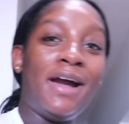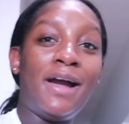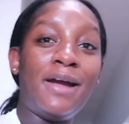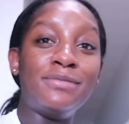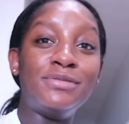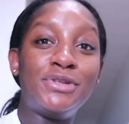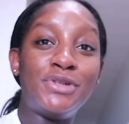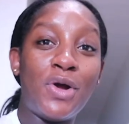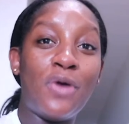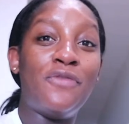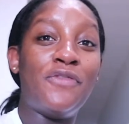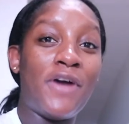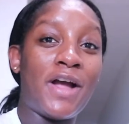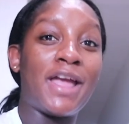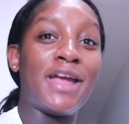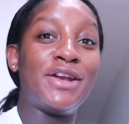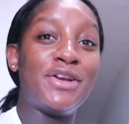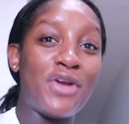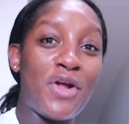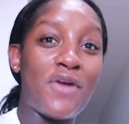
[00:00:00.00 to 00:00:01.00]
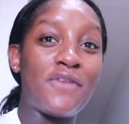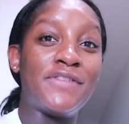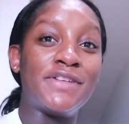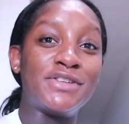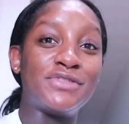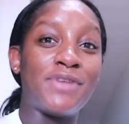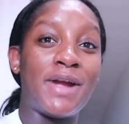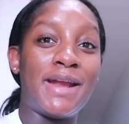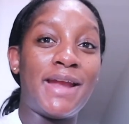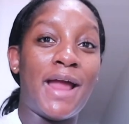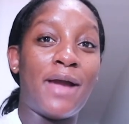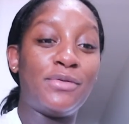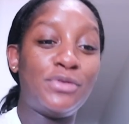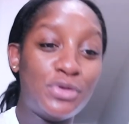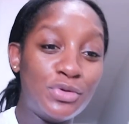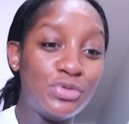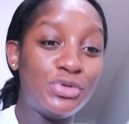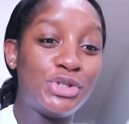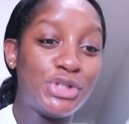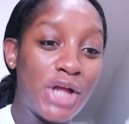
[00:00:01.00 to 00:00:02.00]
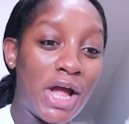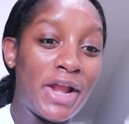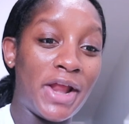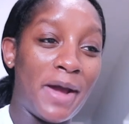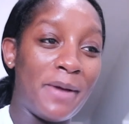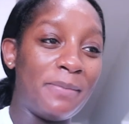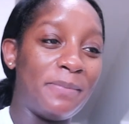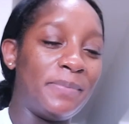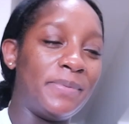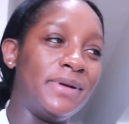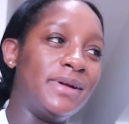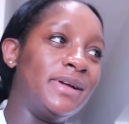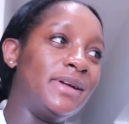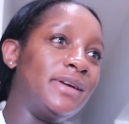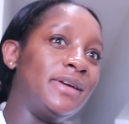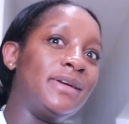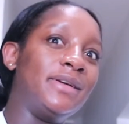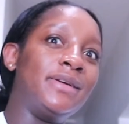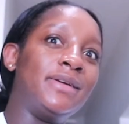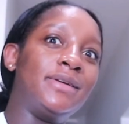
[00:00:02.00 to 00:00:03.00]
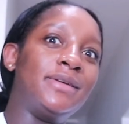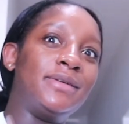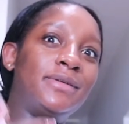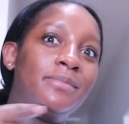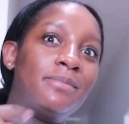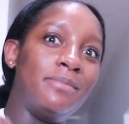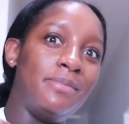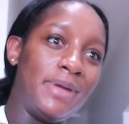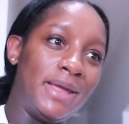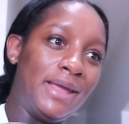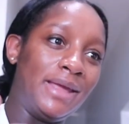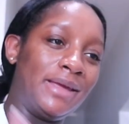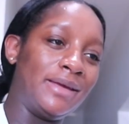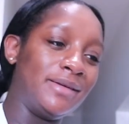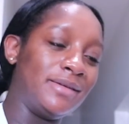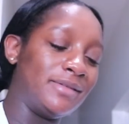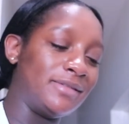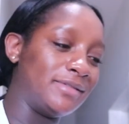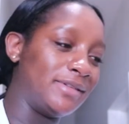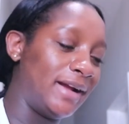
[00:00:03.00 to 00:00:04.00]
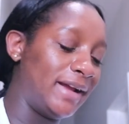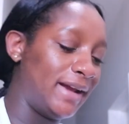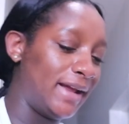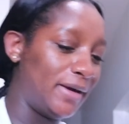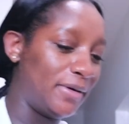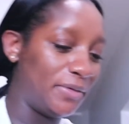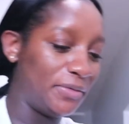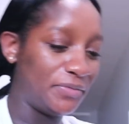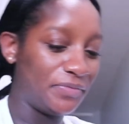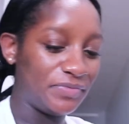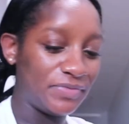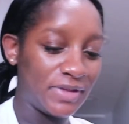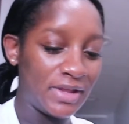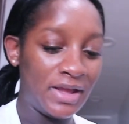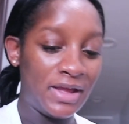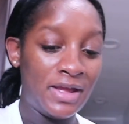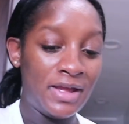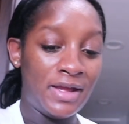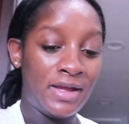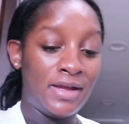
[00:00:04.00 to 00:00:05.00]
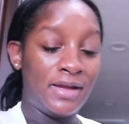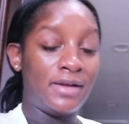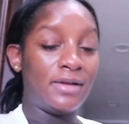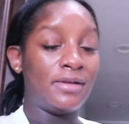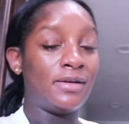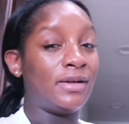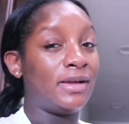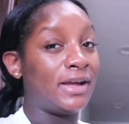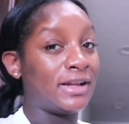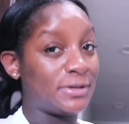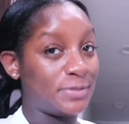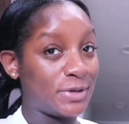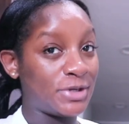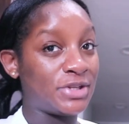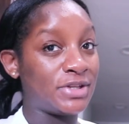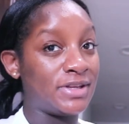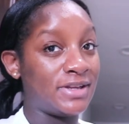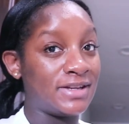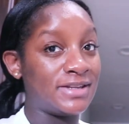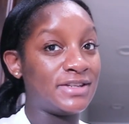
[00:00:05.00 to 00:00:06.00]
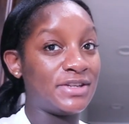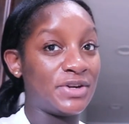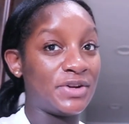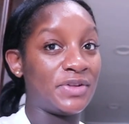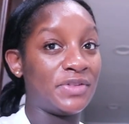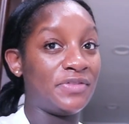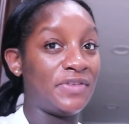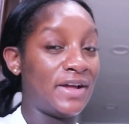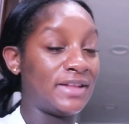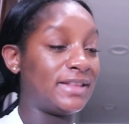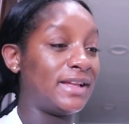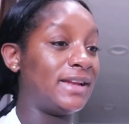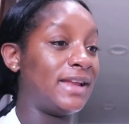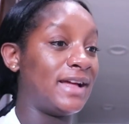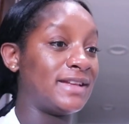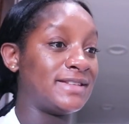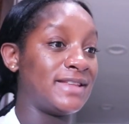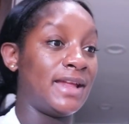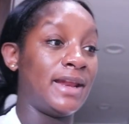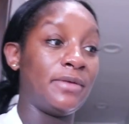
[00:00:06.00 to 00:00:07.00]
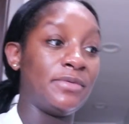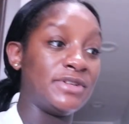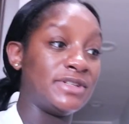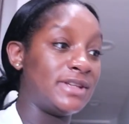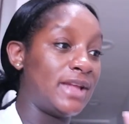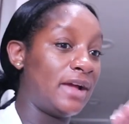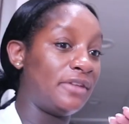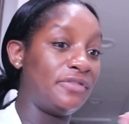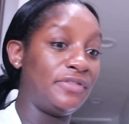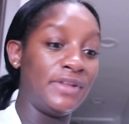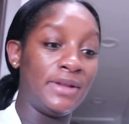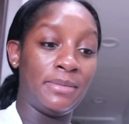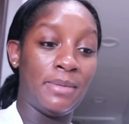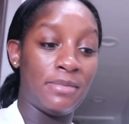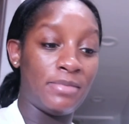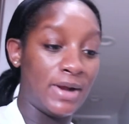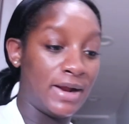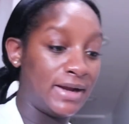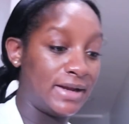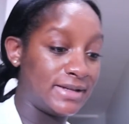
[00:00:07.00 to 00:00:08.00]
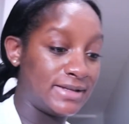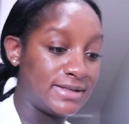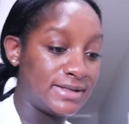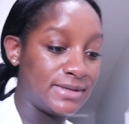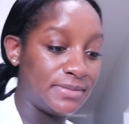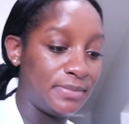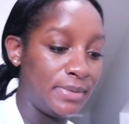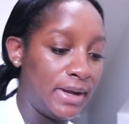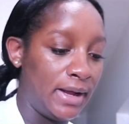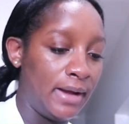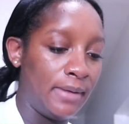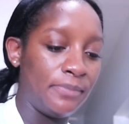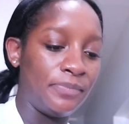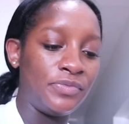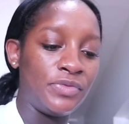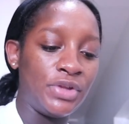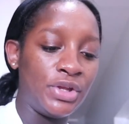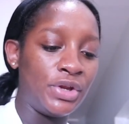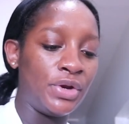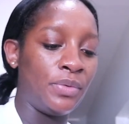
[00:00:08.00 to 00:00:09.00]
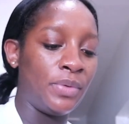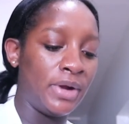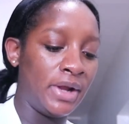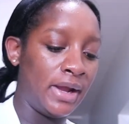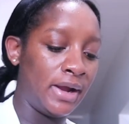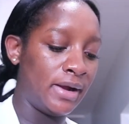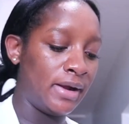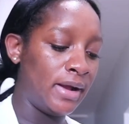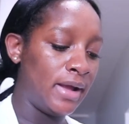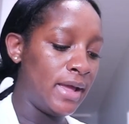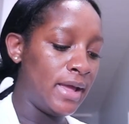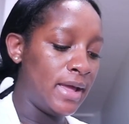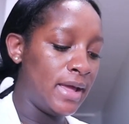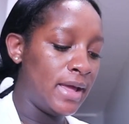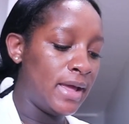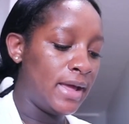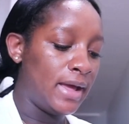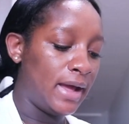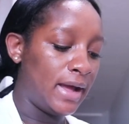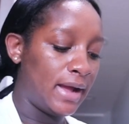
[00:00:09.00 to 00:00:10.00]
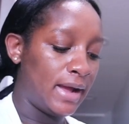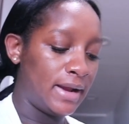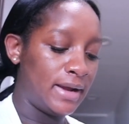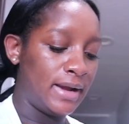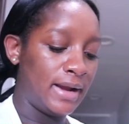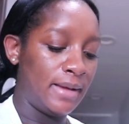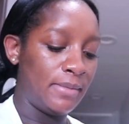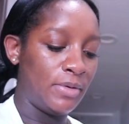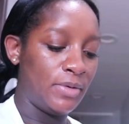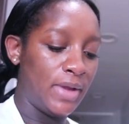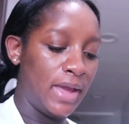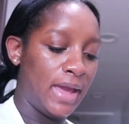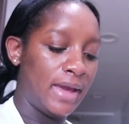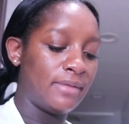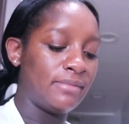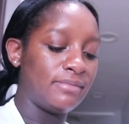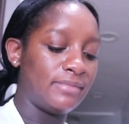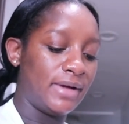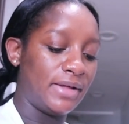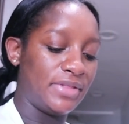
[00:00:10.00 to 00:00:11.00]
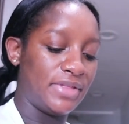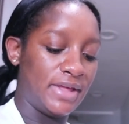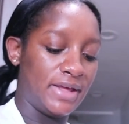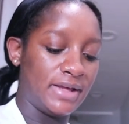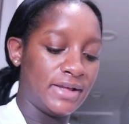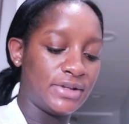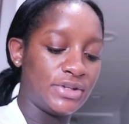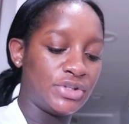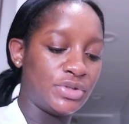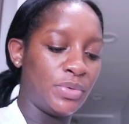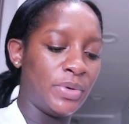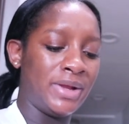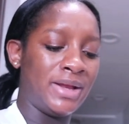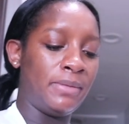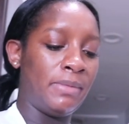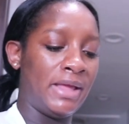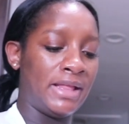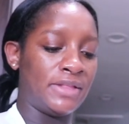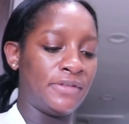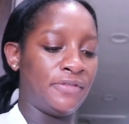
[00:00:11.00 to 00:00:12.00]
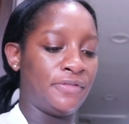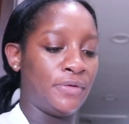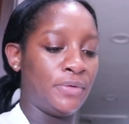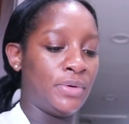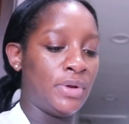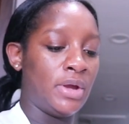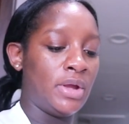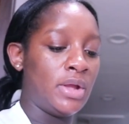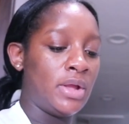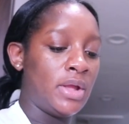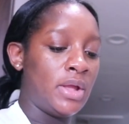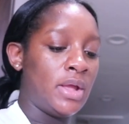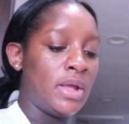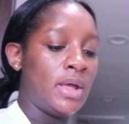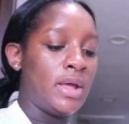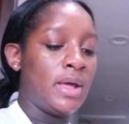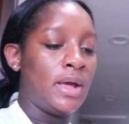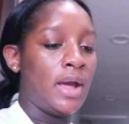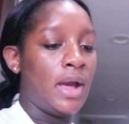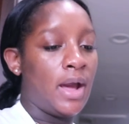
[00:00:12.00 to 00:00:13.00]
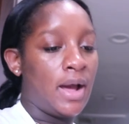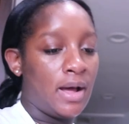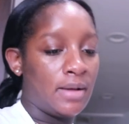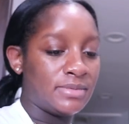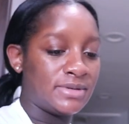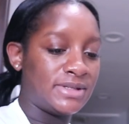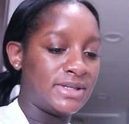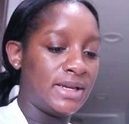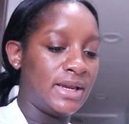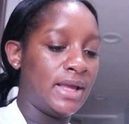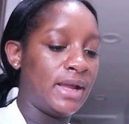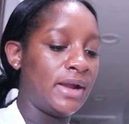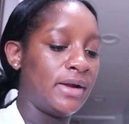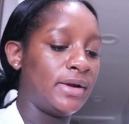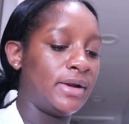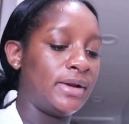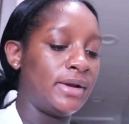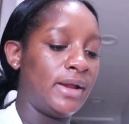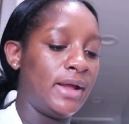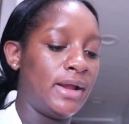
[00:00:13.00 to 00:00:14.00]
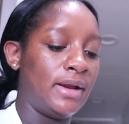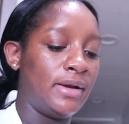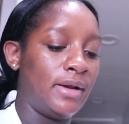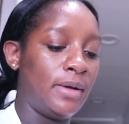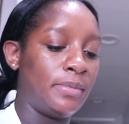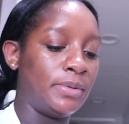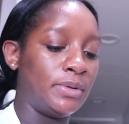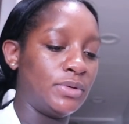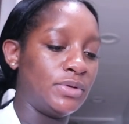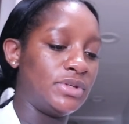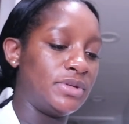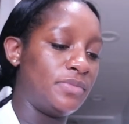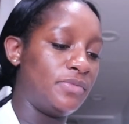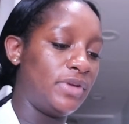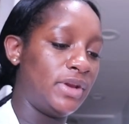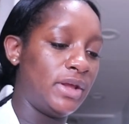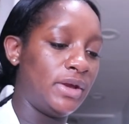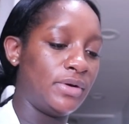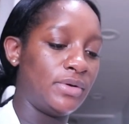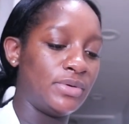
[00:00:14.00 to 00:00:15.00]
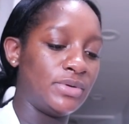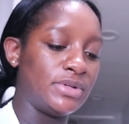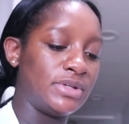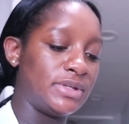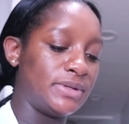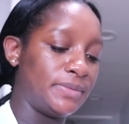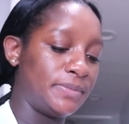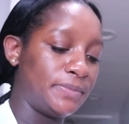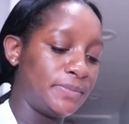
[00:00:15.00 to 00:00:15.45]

I'm so nervous right now. You shut up. Me right now especially considering the fact that last night I was not feeling my brightest. But, um, you know, we're here, and I'm okay, I think. So we're going to make the food, um, sit here and, and upload some videos.